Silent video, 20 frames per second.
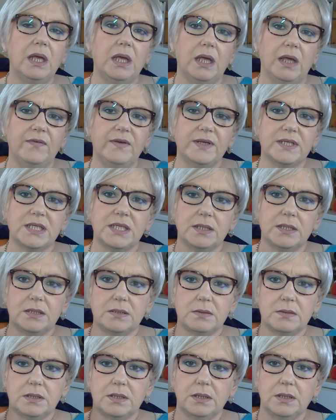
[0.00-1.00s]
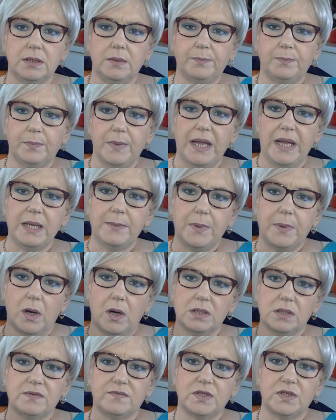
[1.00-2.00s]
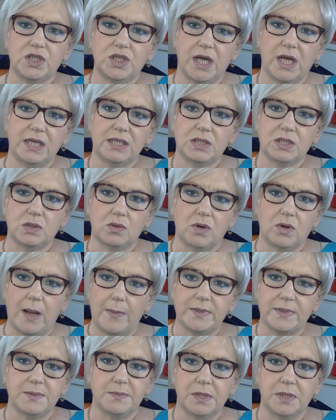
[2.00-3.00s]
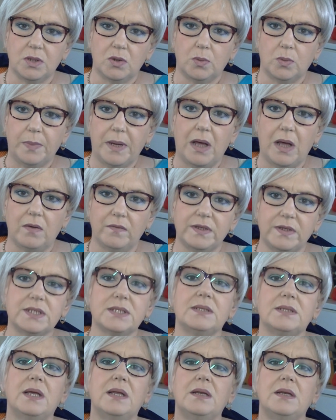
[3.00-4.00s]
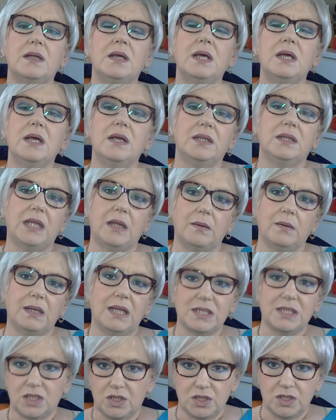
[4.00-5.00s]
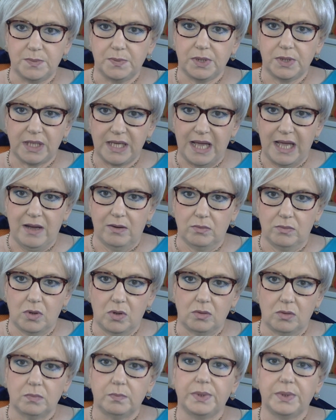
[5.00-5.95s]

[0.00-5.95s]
If it's the any part of the chest or abdomen or pelvis, then they will ask you to put a gown on,